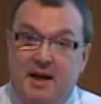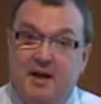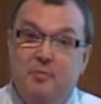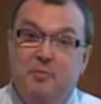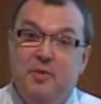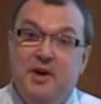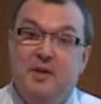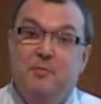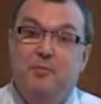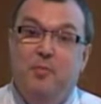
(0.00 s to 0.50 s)
can
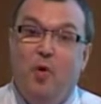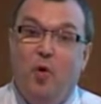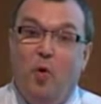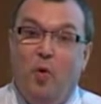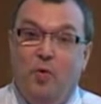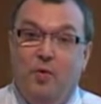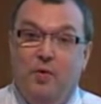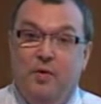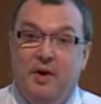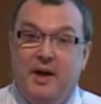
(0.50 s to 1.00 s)
be
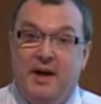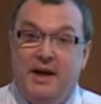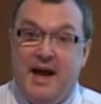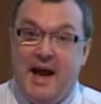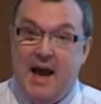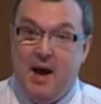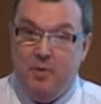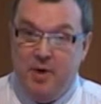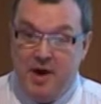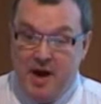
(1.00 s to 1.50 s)
important in
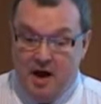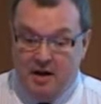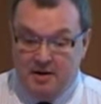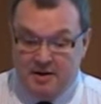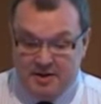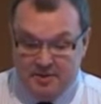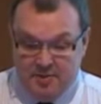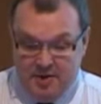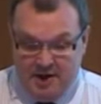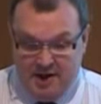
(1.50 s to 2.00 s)
how we
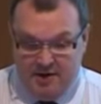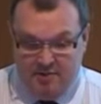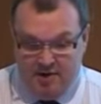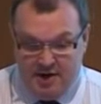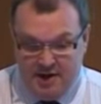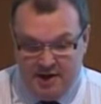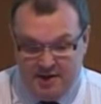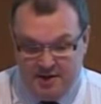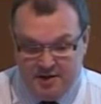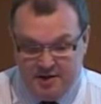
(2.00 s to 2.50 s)
ultimately
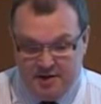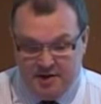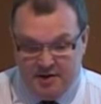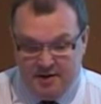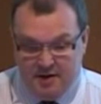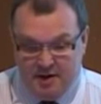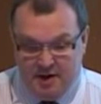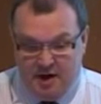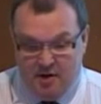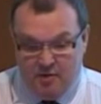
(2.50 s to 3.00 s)
reach
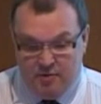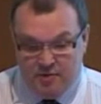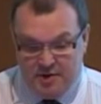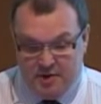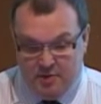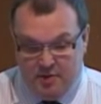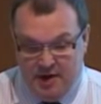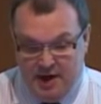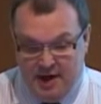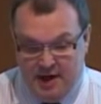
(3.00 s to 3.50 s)
the goals
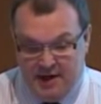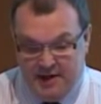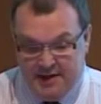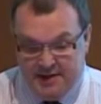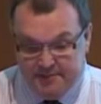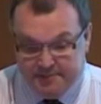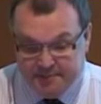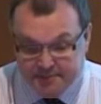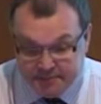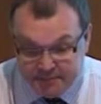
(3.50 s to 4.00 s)
that we need
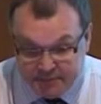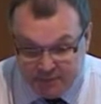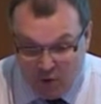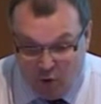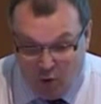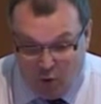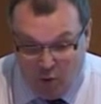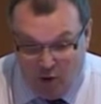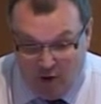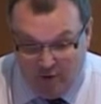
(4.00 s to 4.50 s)

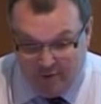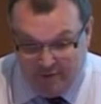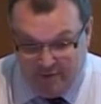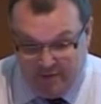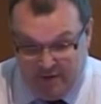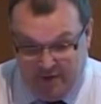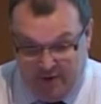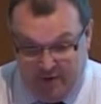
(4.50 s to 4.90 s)
or want for